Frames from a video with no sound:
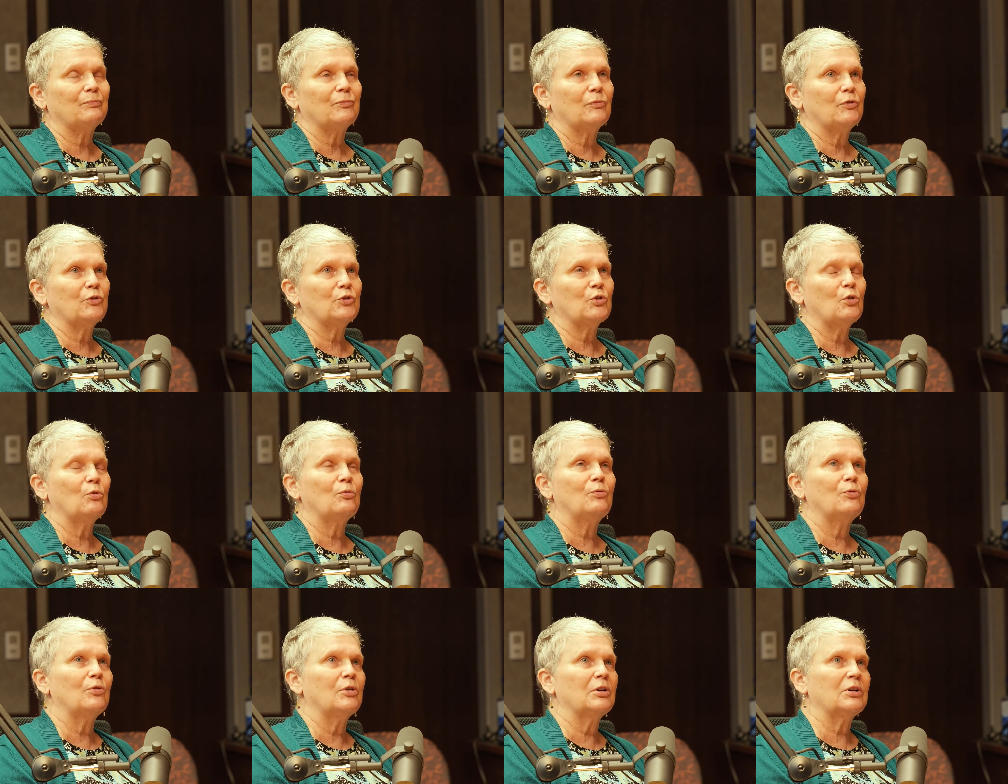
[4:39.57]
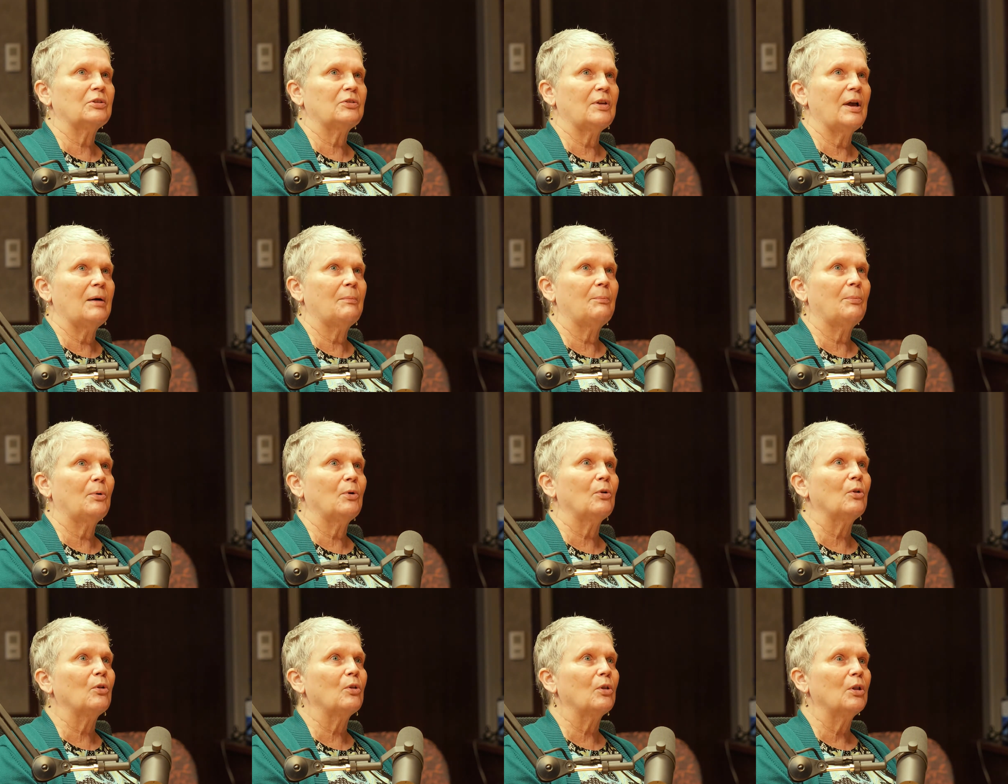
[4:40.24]
So, for
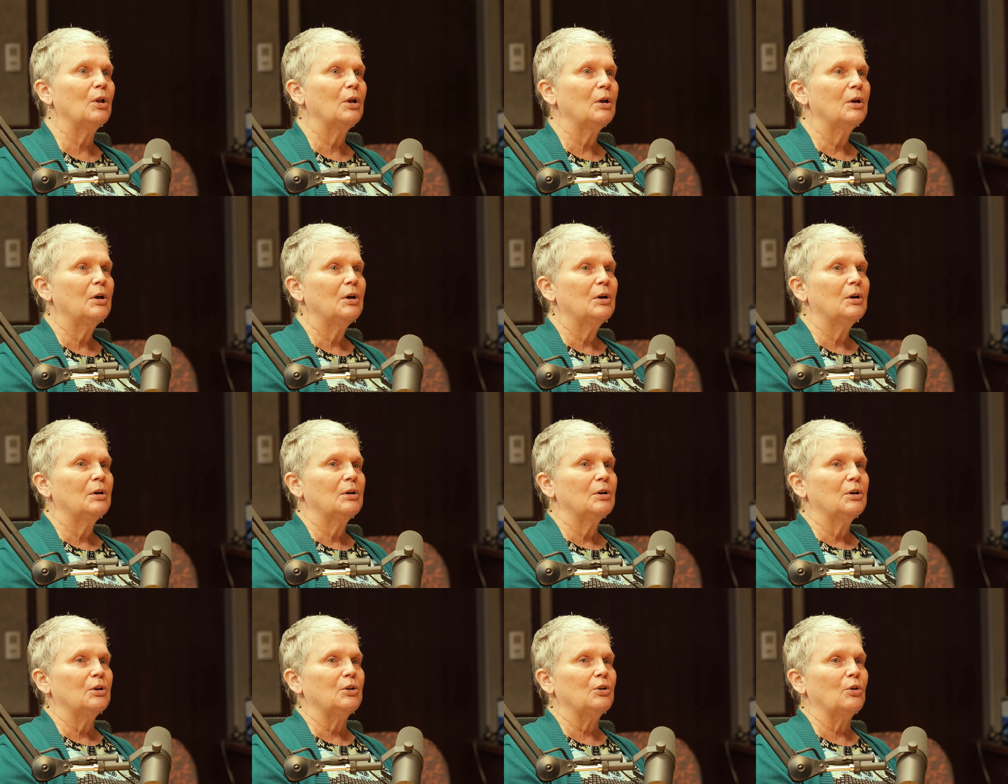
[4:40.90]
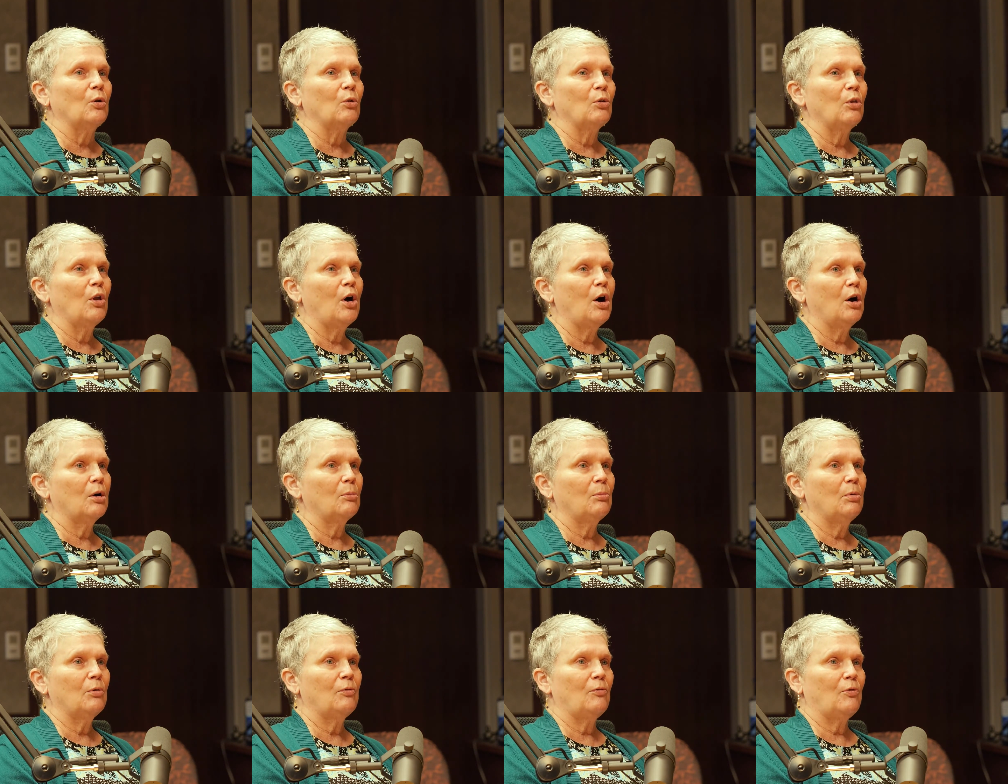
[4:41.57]
example,
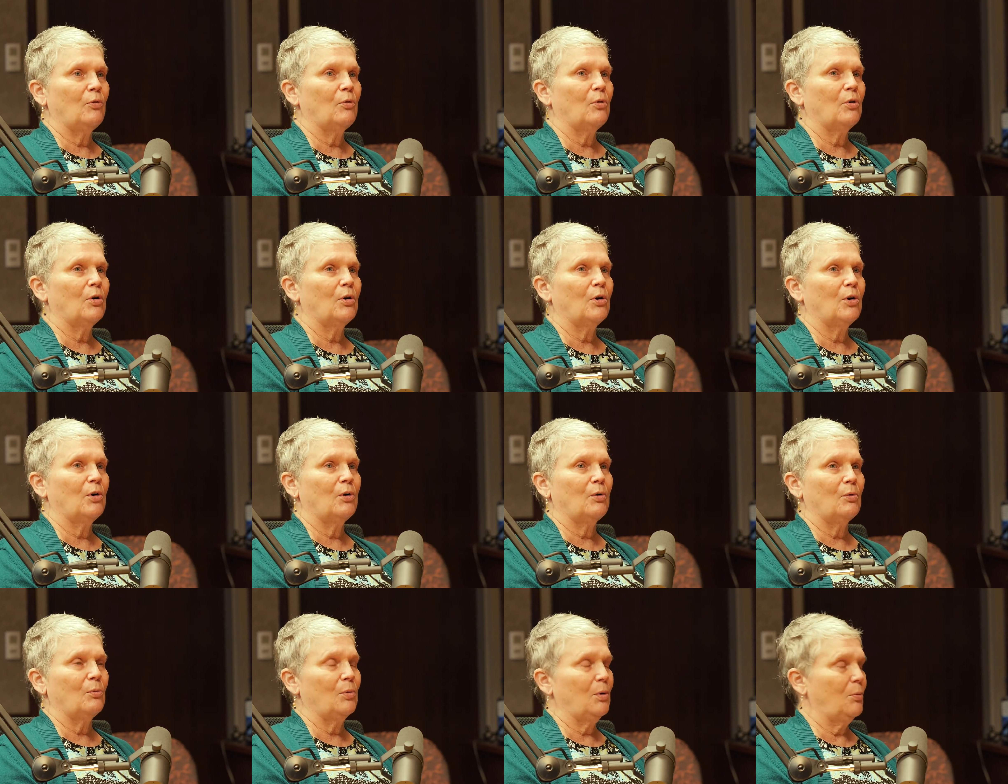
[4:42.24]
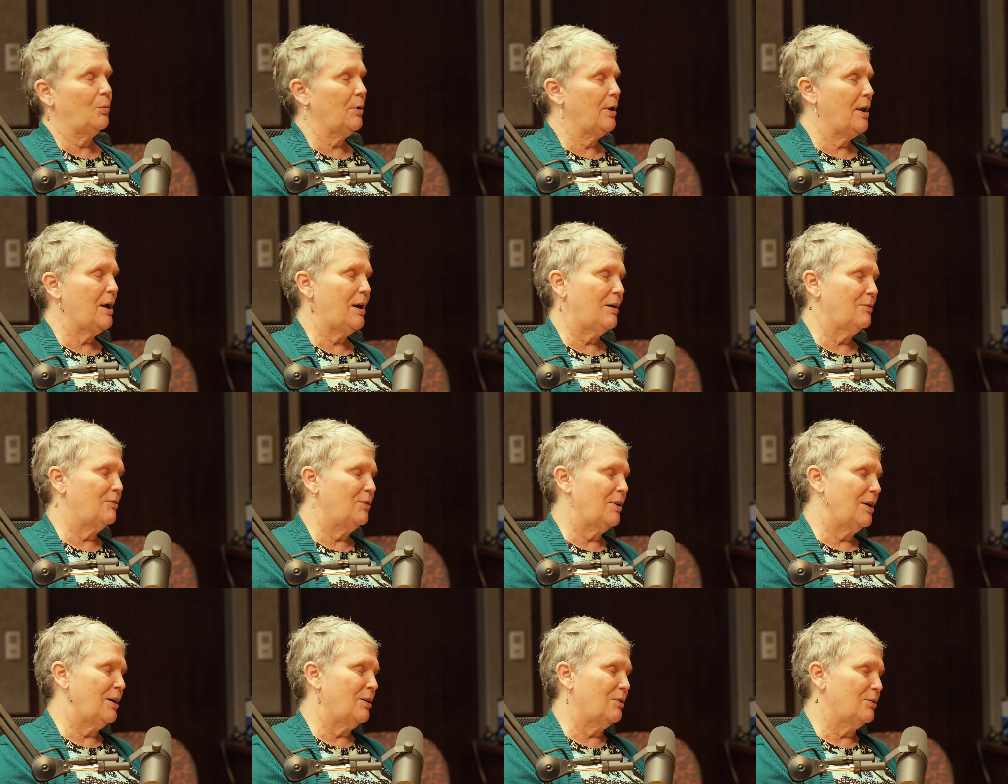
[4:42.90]
long before what we
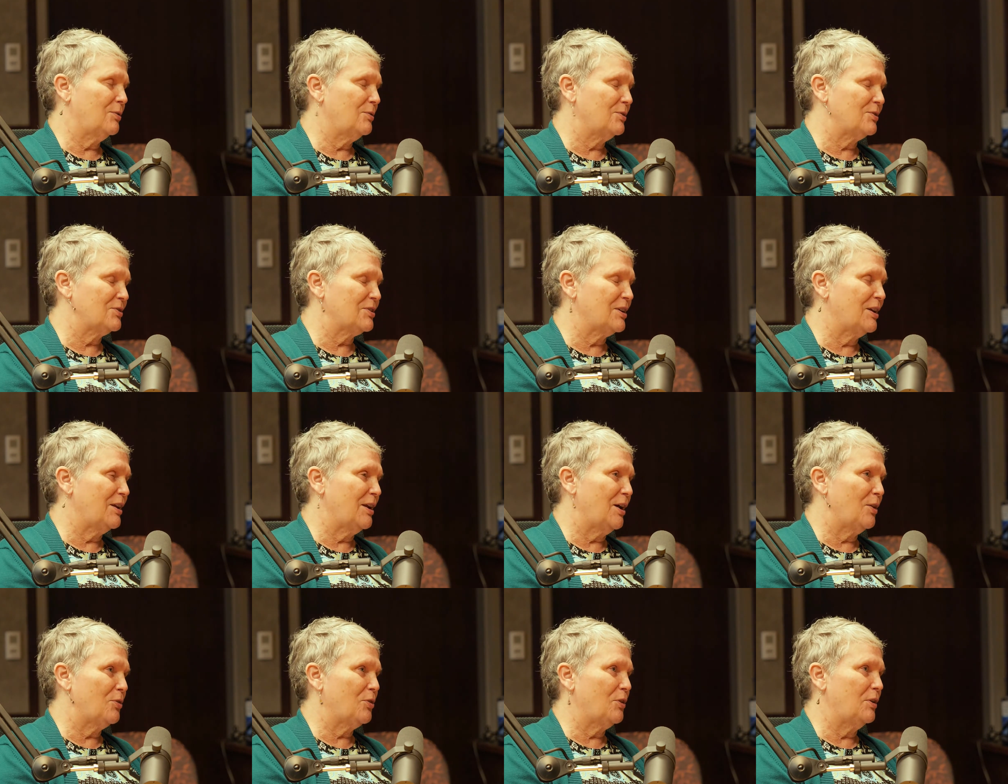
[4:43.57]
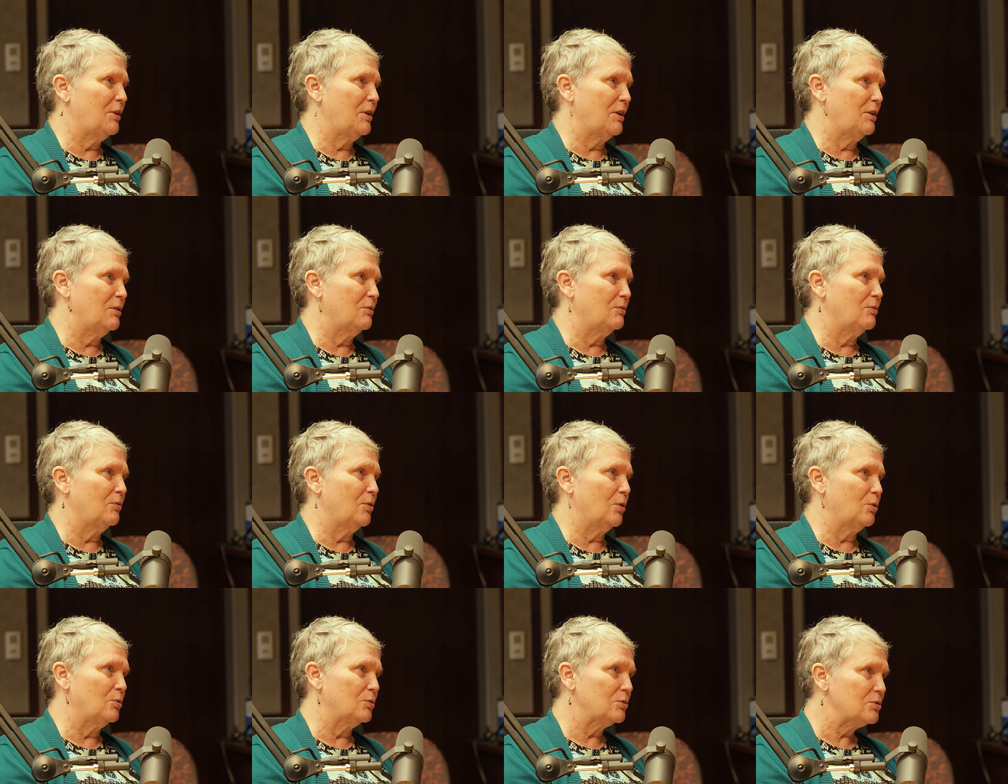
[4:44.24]
have now is Get Out the Native
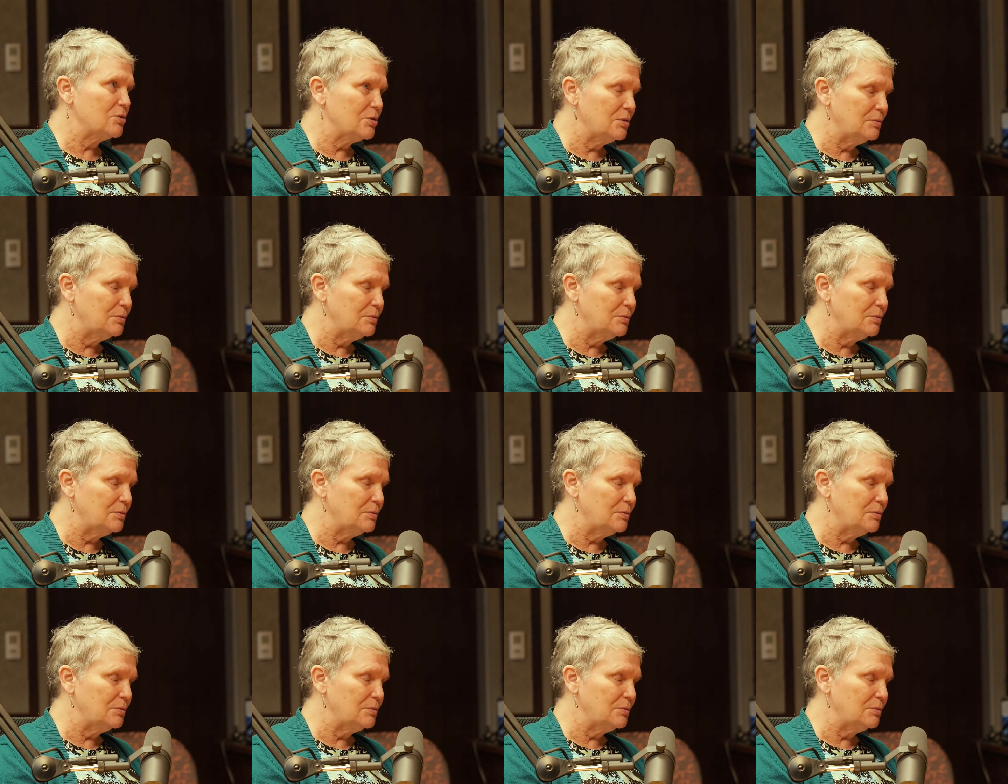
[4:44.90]
Vote,